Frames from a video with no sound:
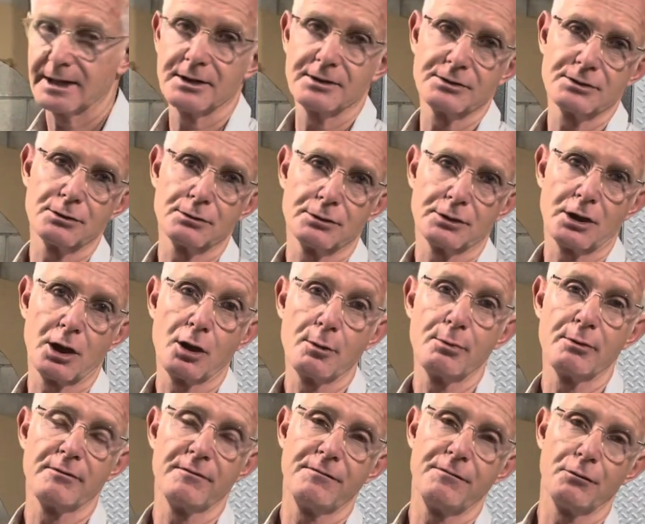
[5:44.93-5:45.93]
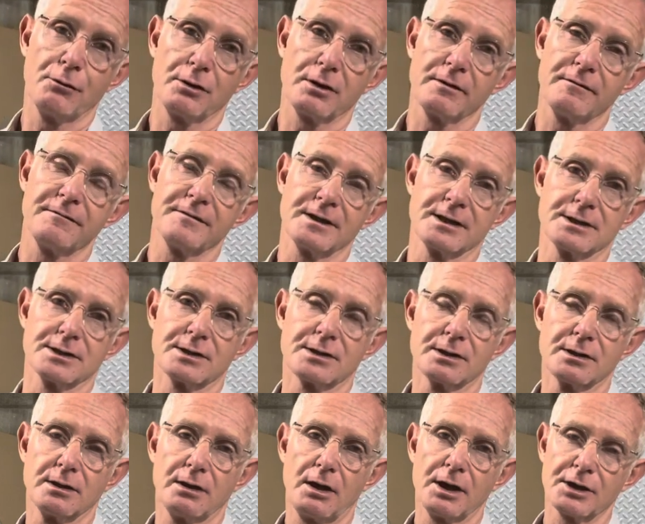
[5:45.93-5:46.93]
into an open foil event.
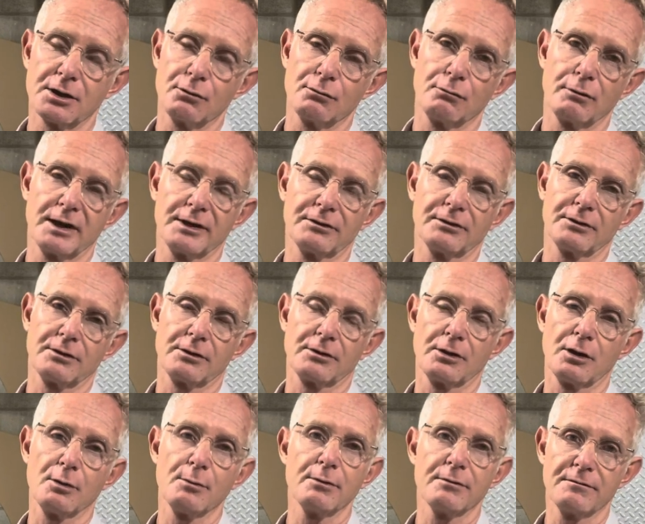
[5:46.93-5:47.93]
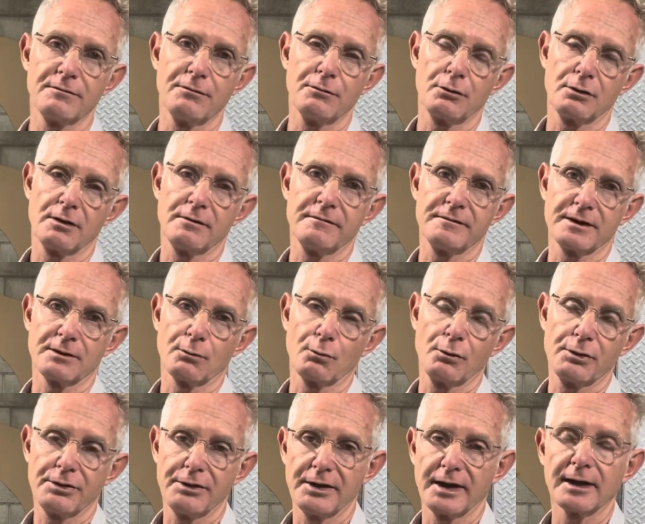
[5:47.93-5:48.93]
I could race in an open foil event
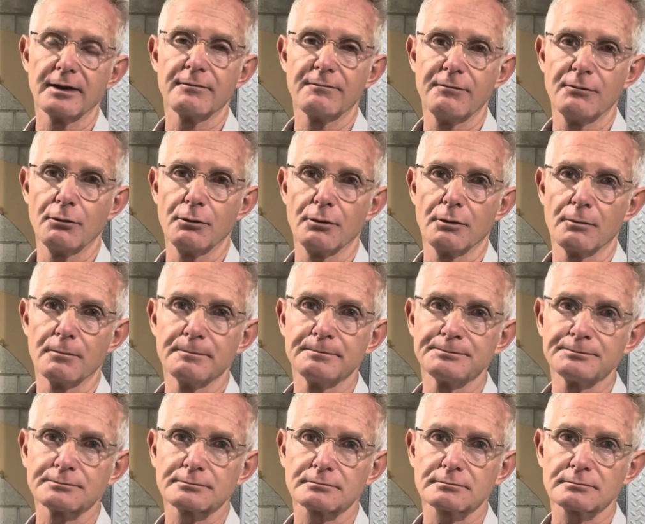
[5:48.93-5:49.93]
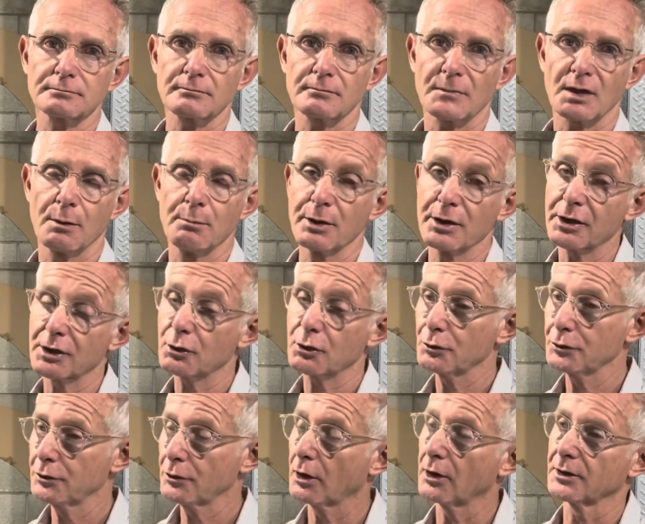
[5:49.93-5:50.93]
with that foil, but I
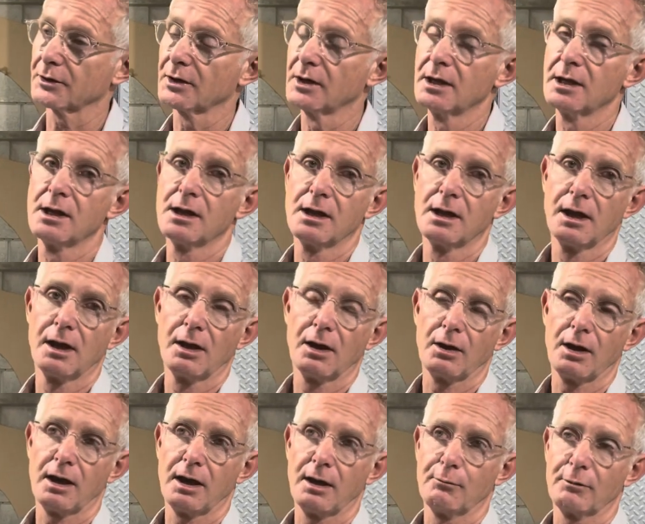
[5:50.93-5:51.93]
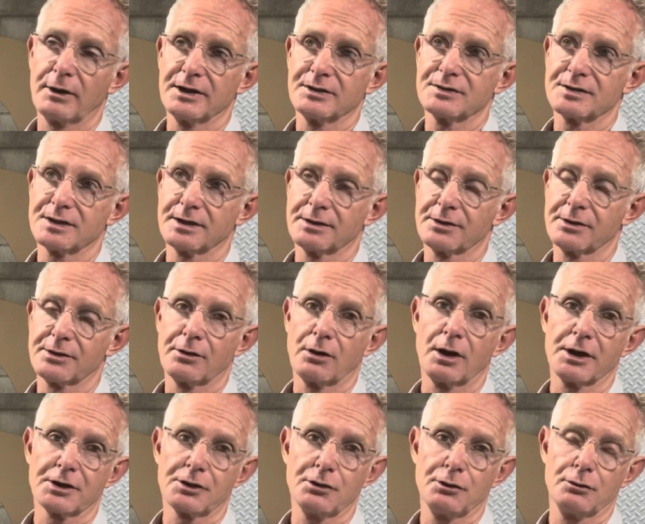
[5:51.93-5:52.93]
could not race in an
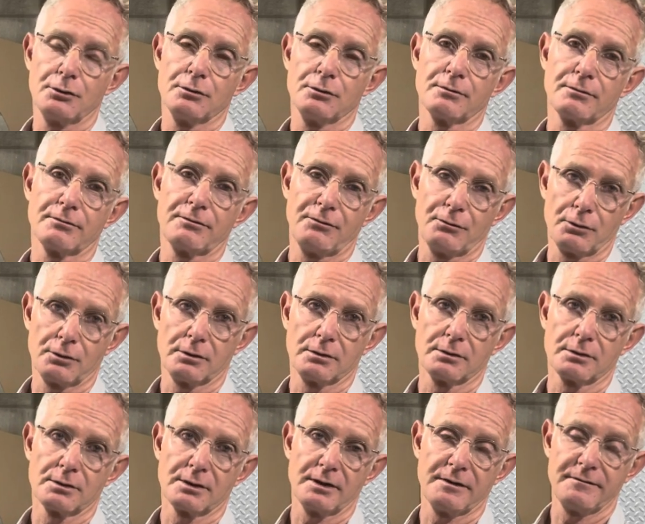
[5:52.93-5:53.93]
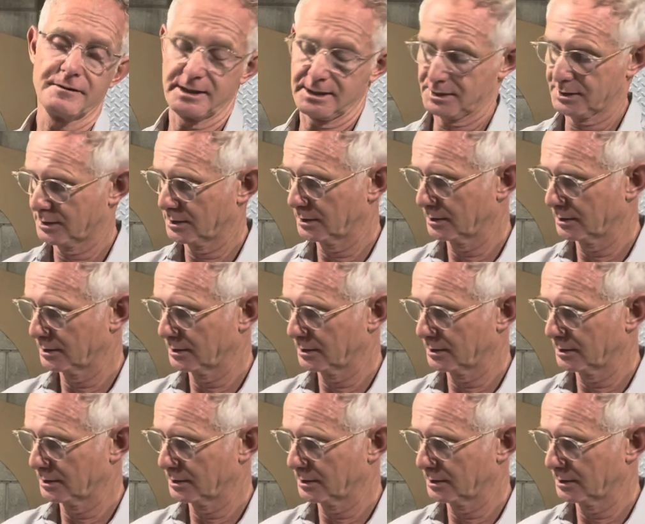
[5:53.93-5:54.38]
IQ foil event.